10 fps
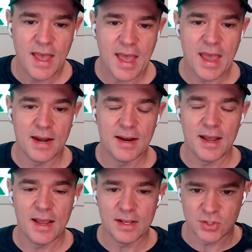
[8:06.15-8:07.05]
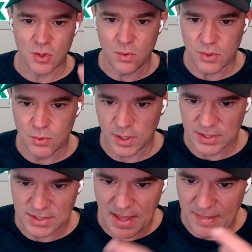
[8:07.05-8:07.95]
And so you can
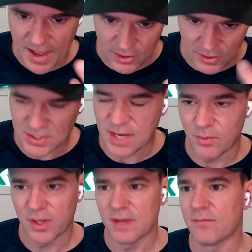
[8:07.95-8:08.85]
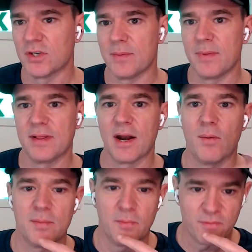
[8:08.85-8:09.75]
say that. You can say, I'm looking for somebody that I
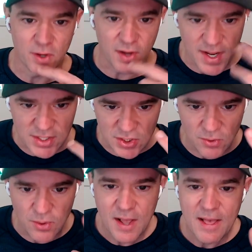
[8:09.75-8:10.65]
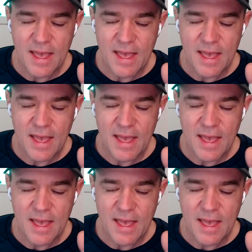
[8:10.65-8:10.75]
want to refer clients to.